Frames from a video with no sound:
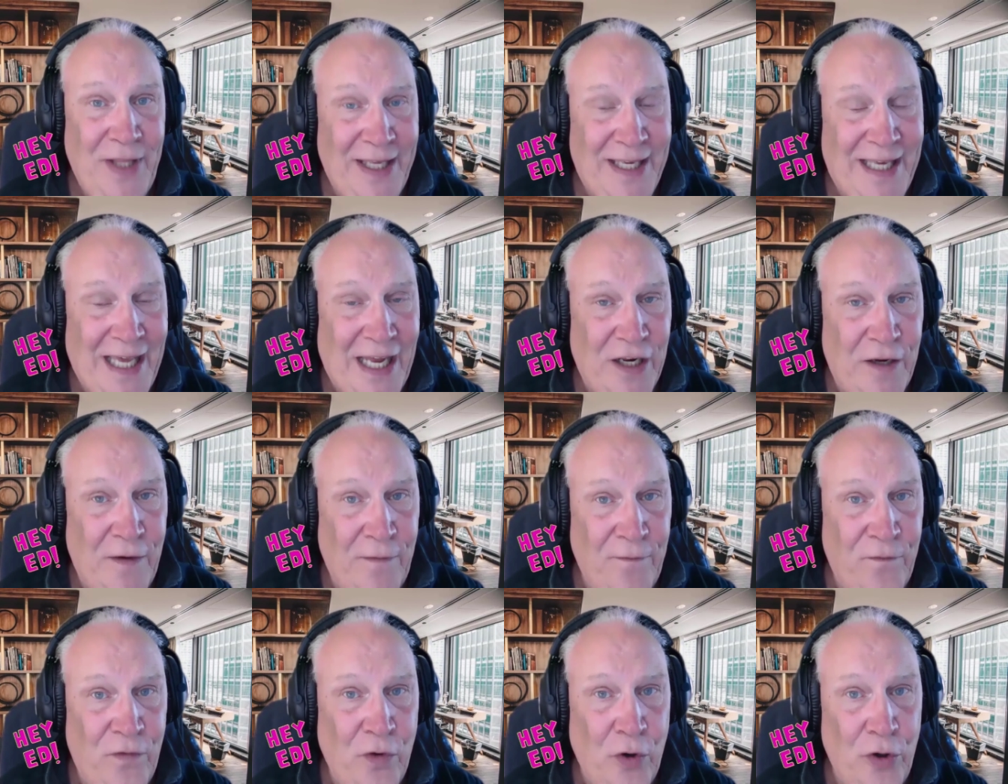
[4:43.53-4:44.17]
You got to
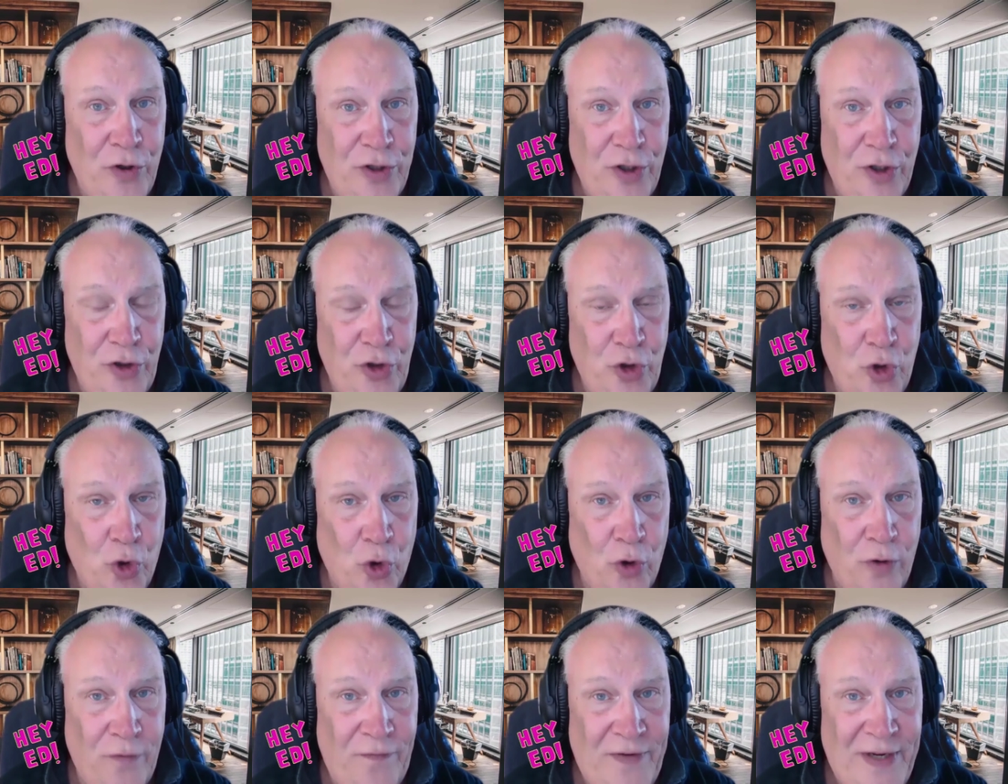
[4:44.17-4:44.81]
convert
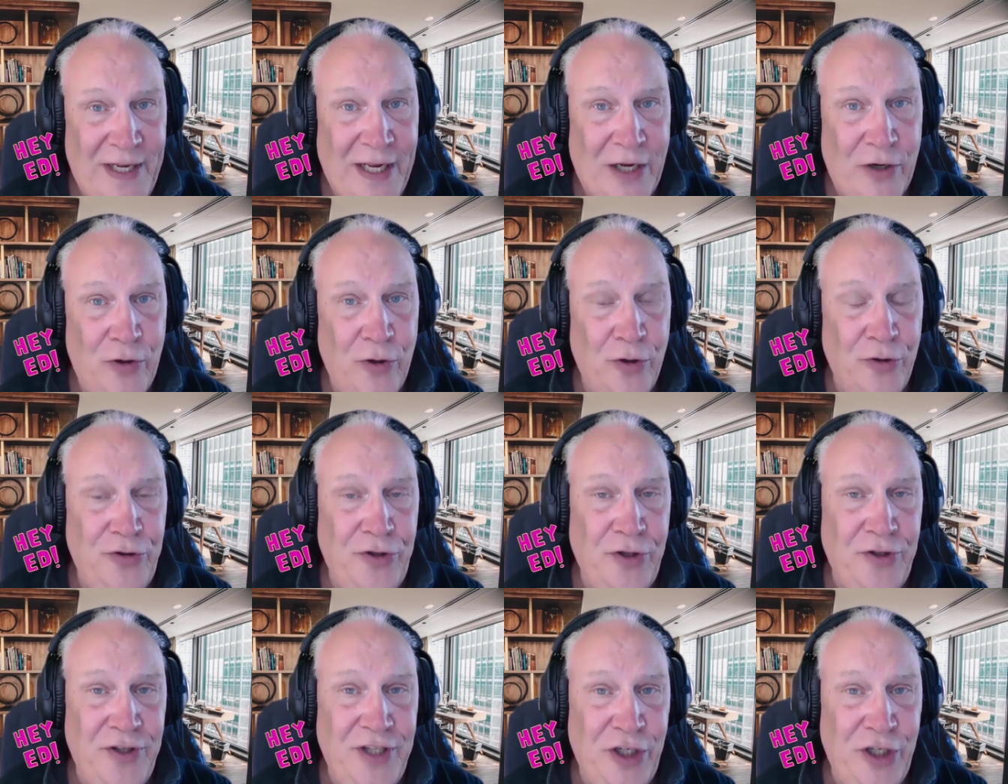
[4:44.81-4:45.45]
your fiat
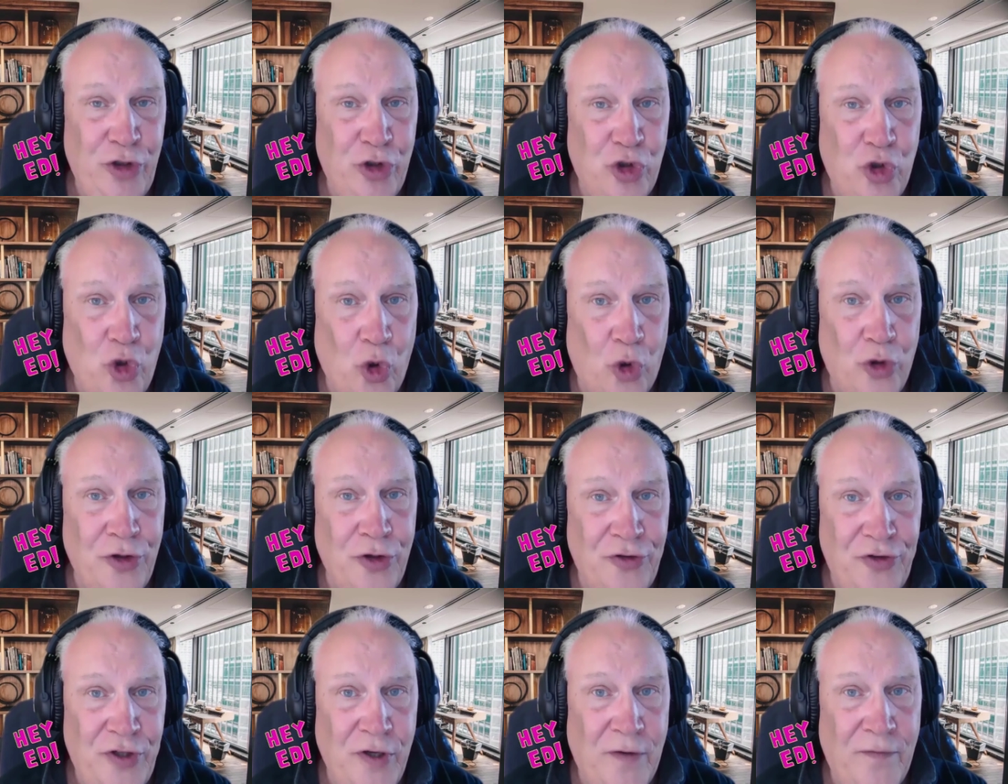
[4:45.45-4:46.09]
currencies into
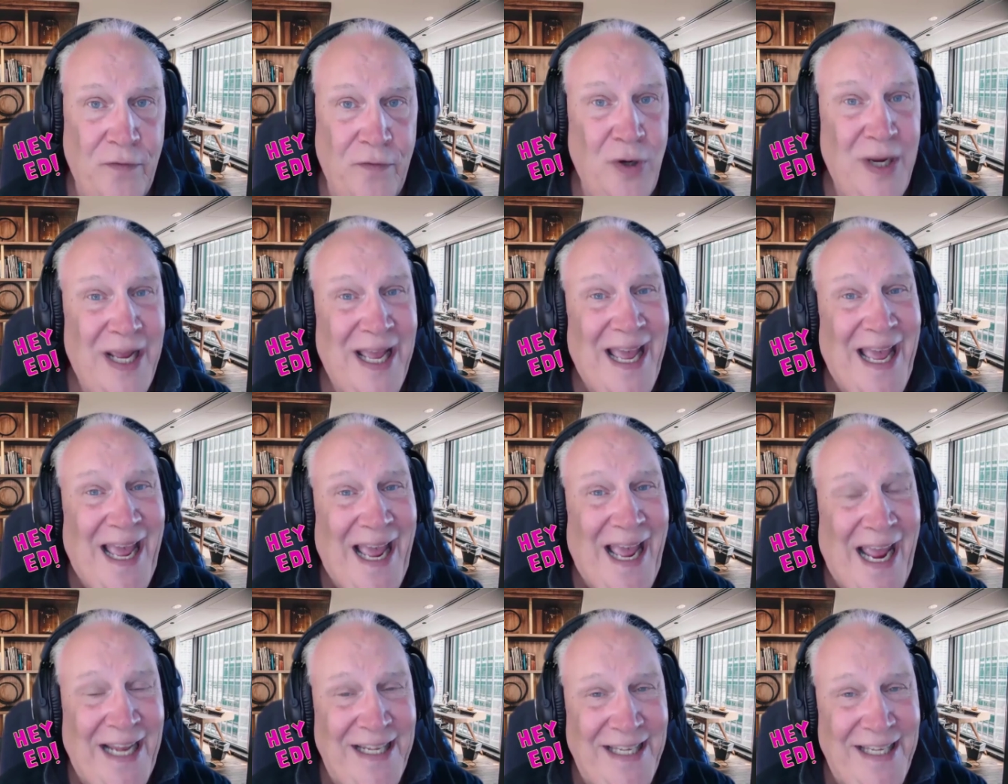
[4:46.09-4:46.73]
gold and silver,
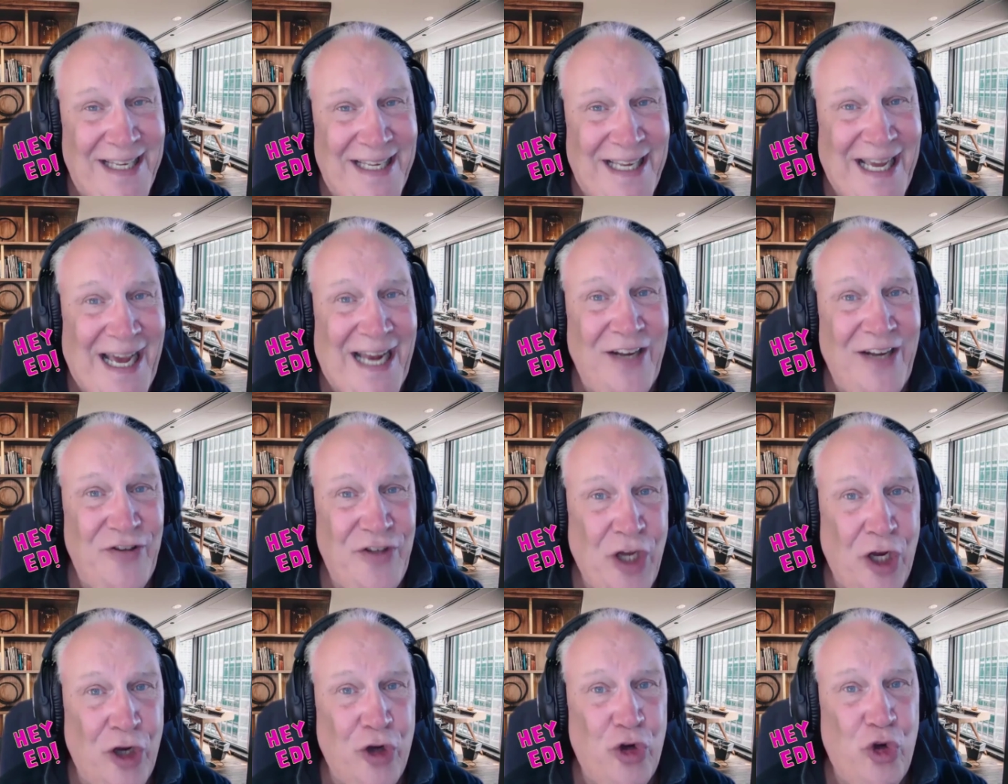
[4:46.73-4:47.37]
and you got
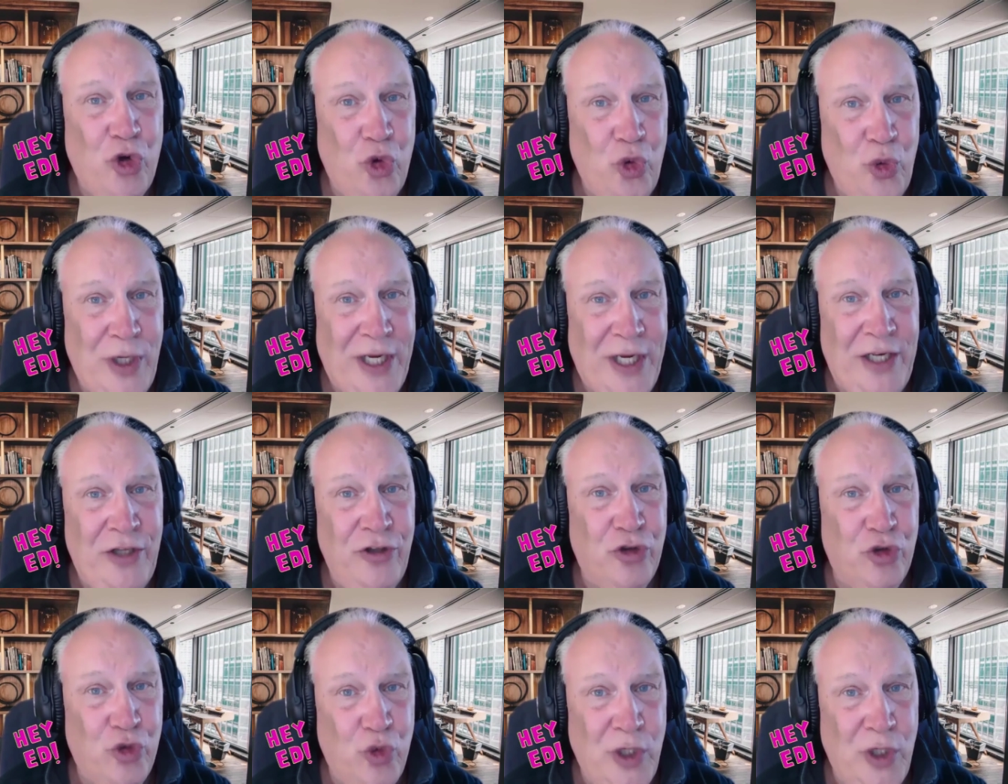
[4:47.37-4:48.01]
to start
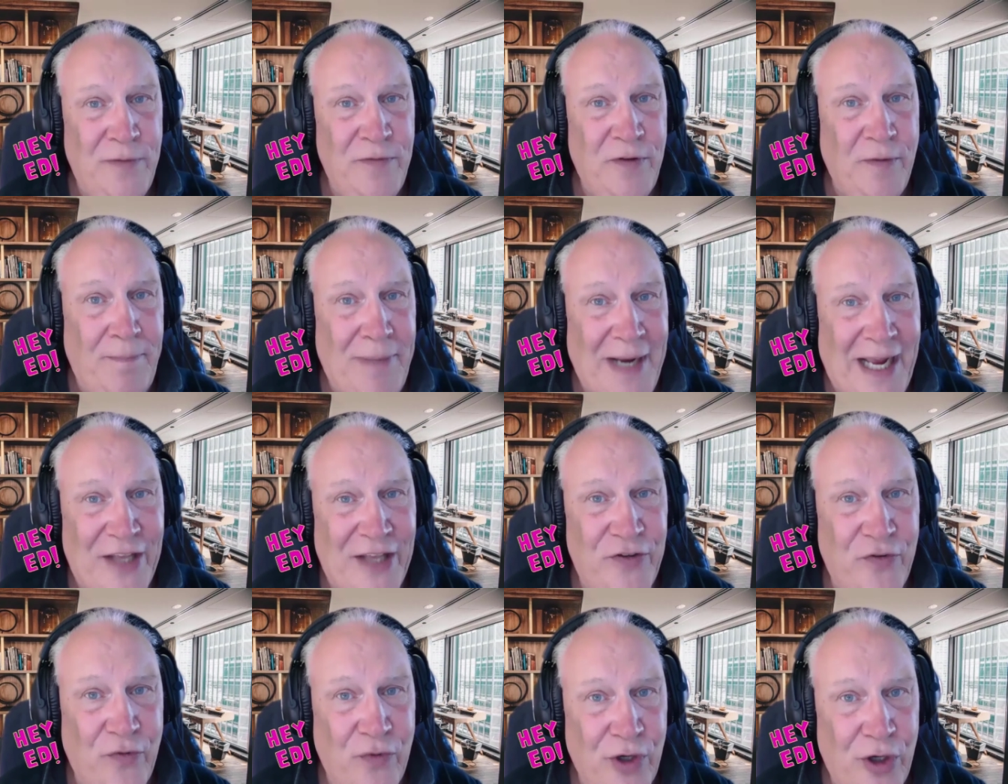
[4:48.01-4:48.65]
creating streams of
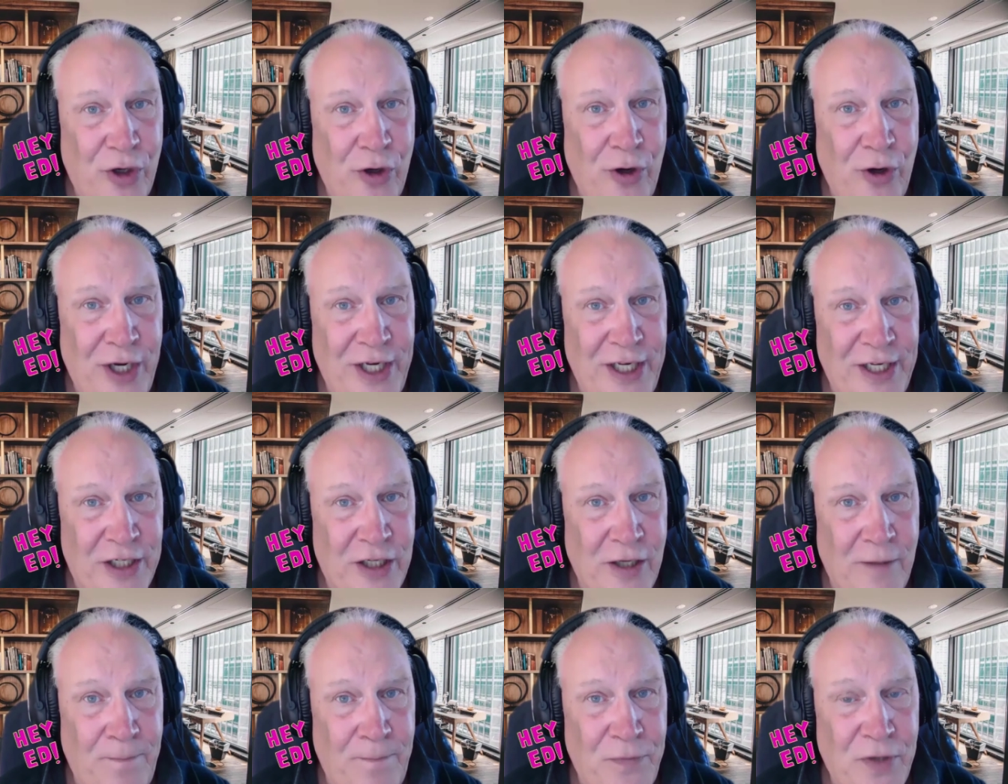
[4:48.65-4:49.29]
passive recurring
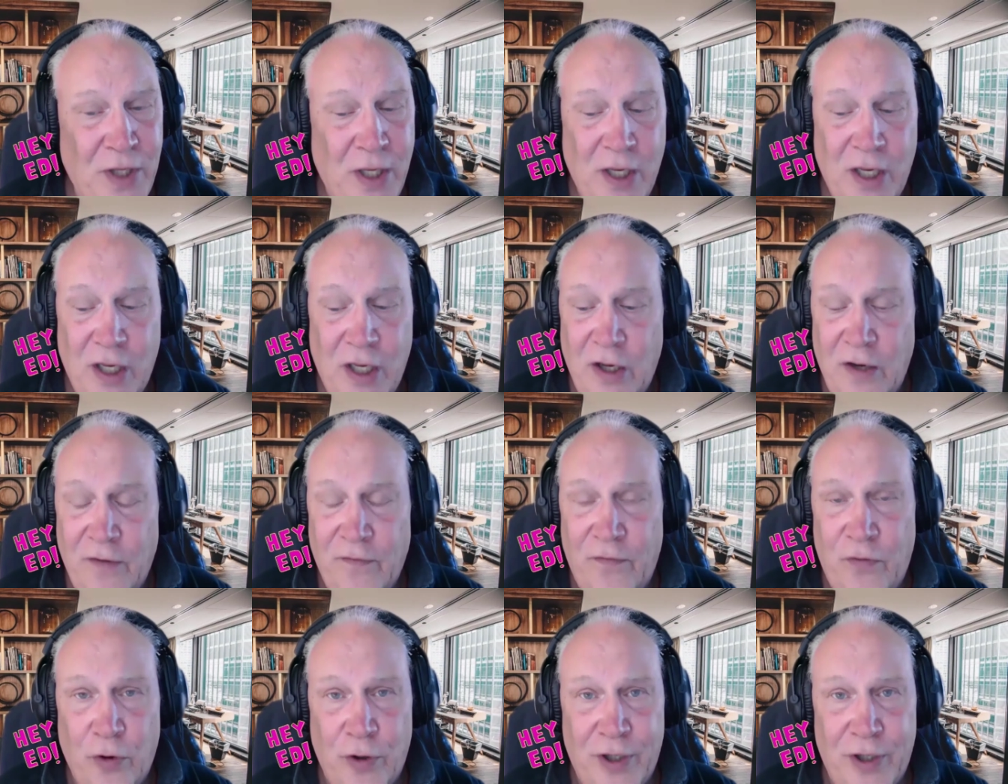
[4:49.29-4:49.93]
income
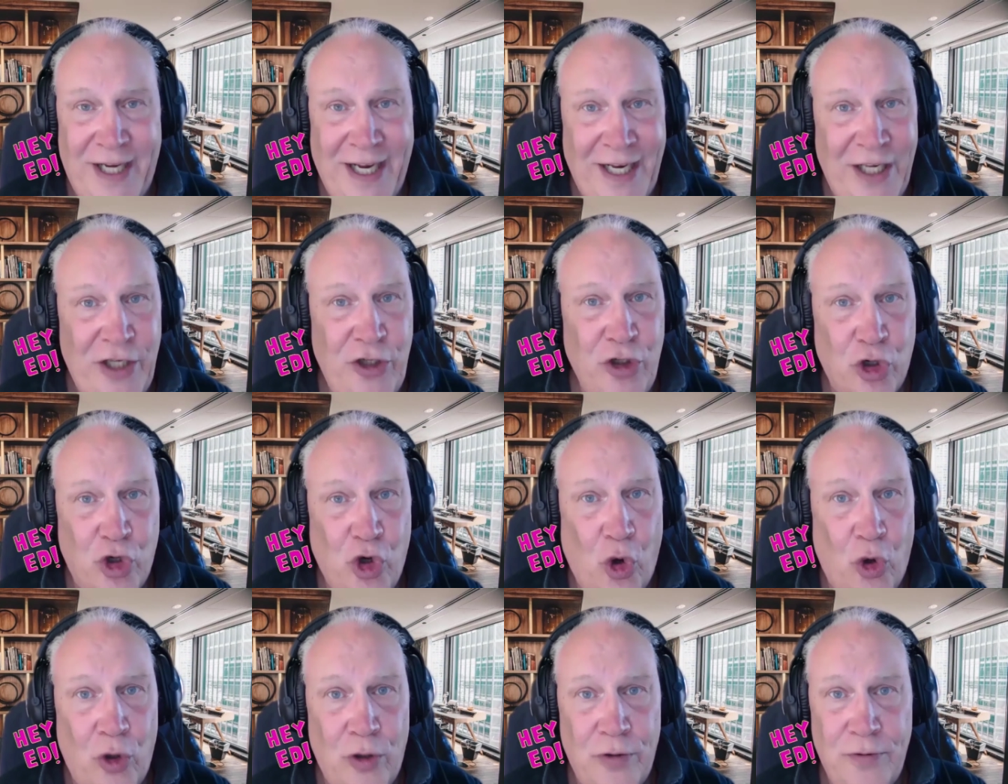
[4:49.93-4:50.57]
for getting
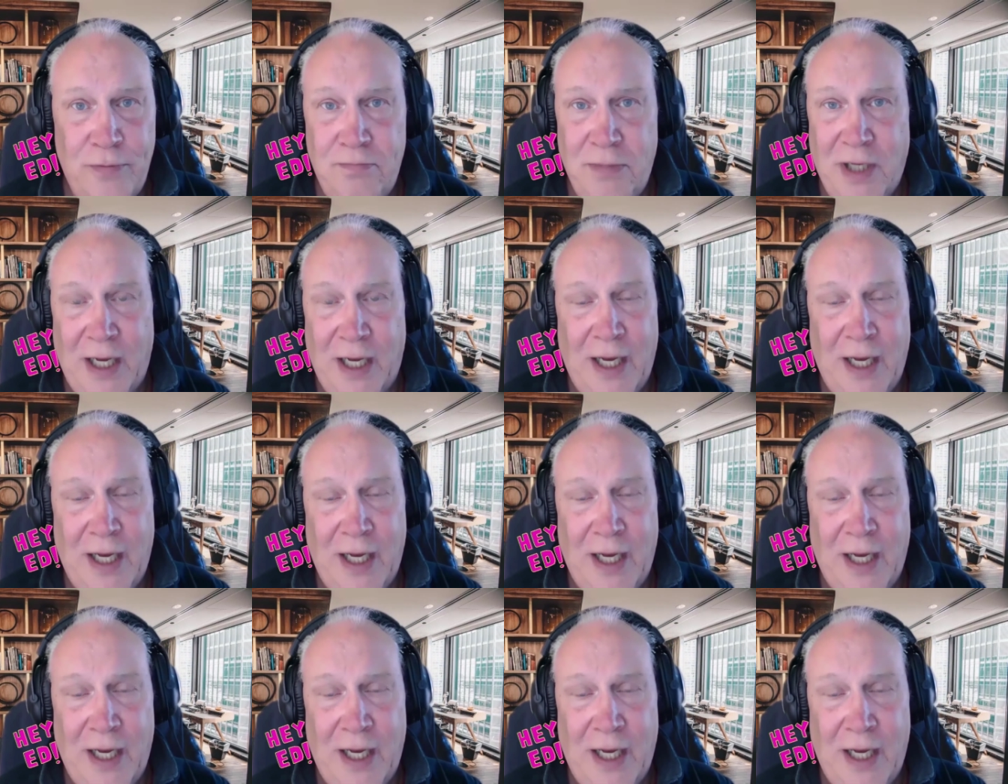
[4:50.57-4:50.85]
your gold.